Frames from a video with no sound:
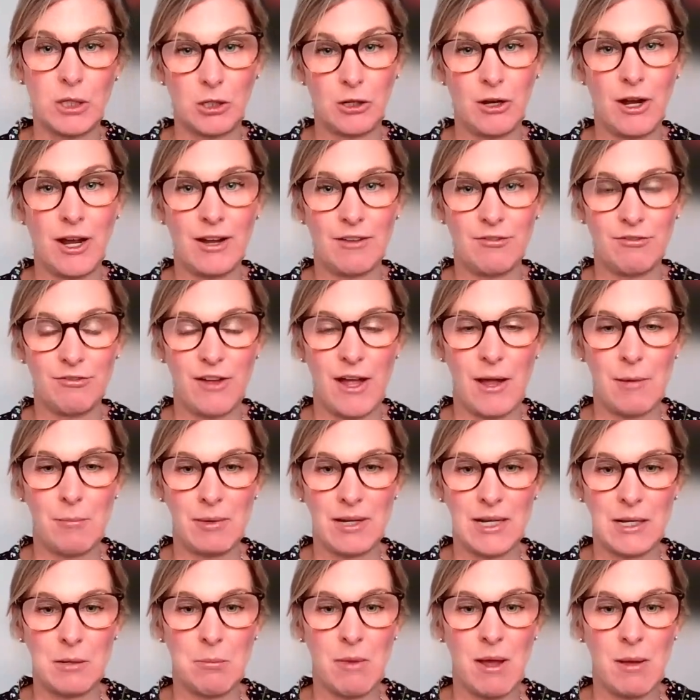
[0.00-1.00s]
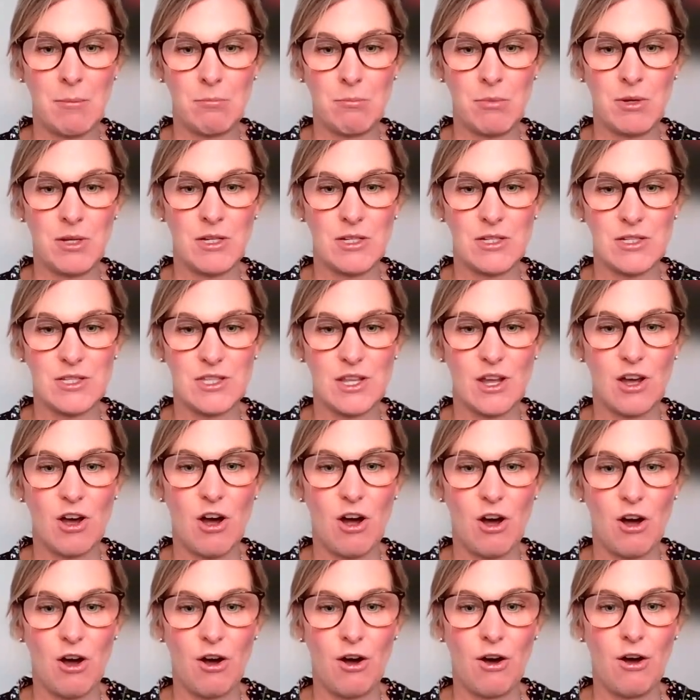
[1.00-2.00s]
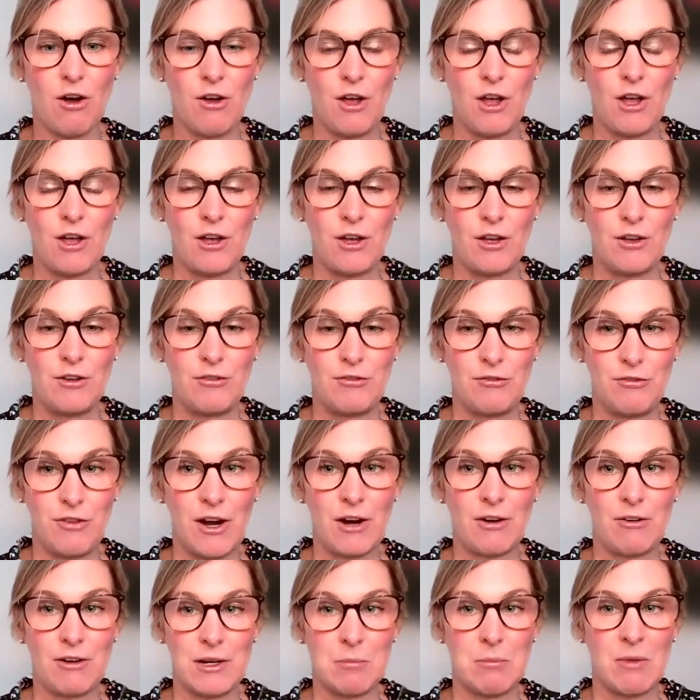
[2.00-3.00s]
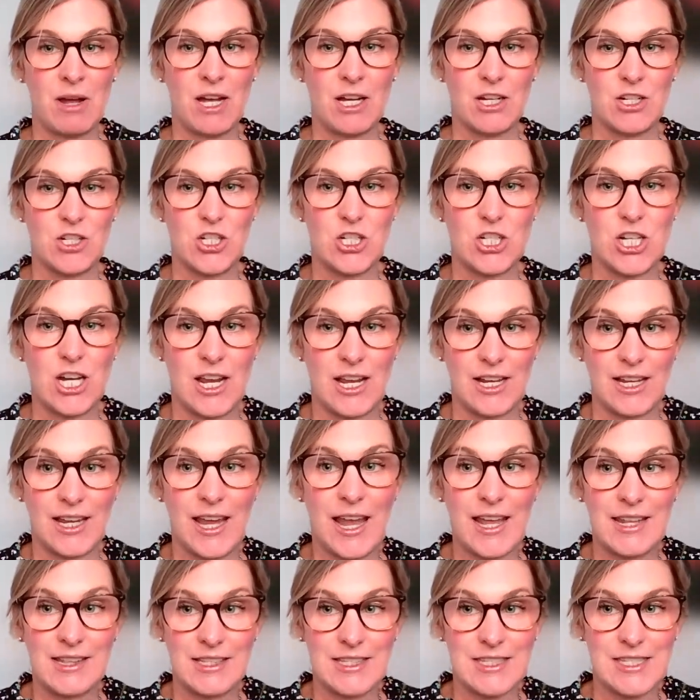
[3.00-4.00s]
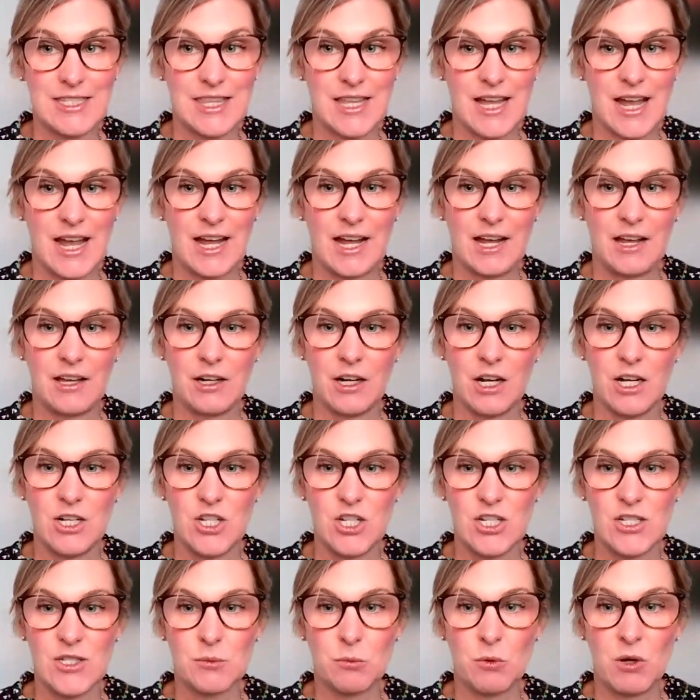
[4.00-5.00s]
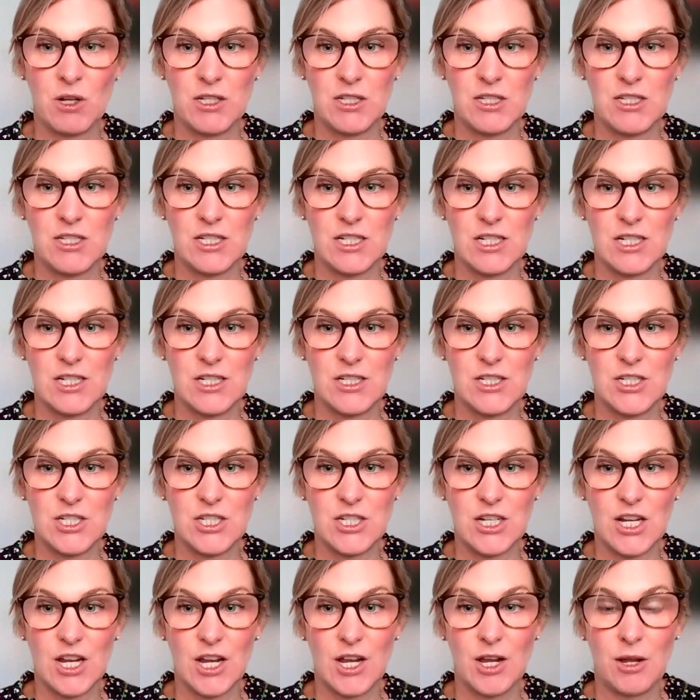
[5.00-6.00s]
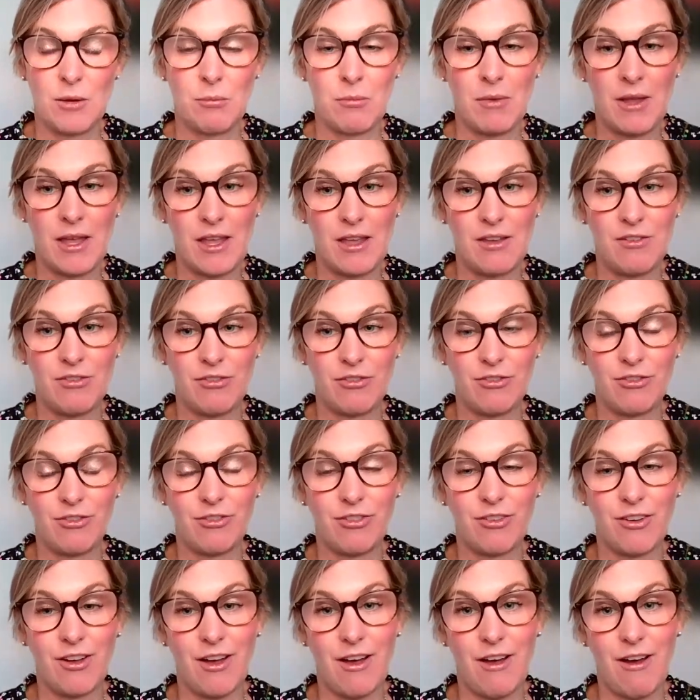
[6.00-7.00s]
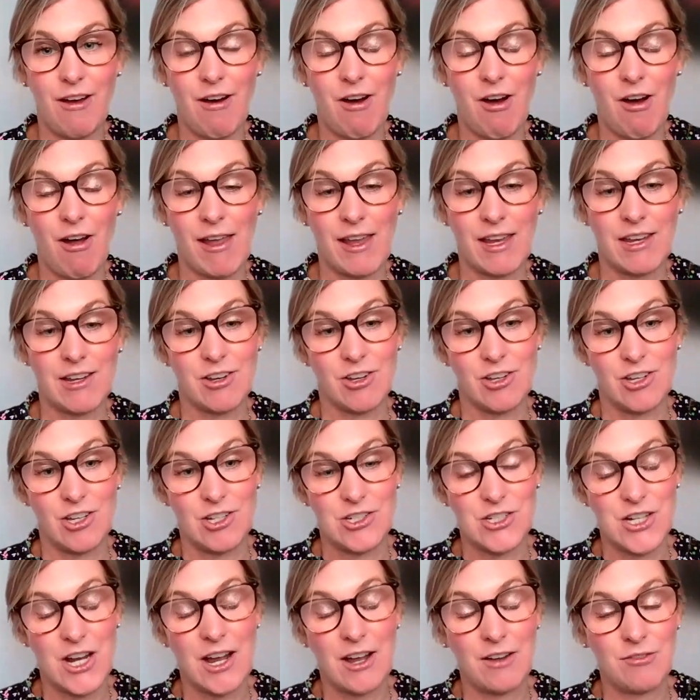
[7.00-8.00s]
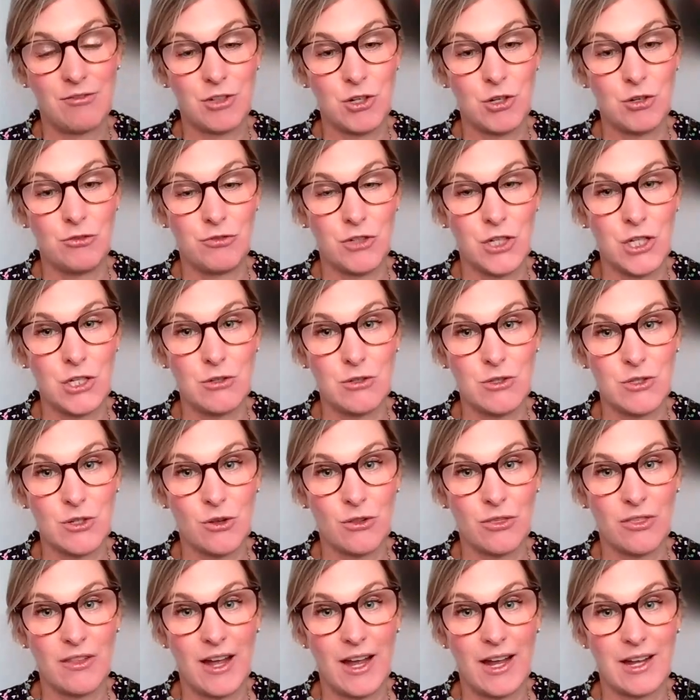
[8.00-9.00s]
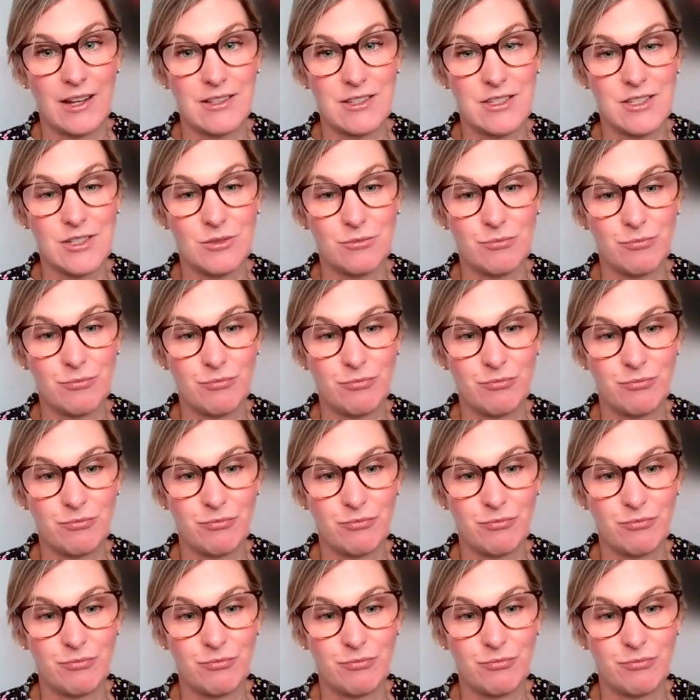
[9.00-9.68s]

but you have family members that are very much against that. And I just wondered um, if I could have your views on that.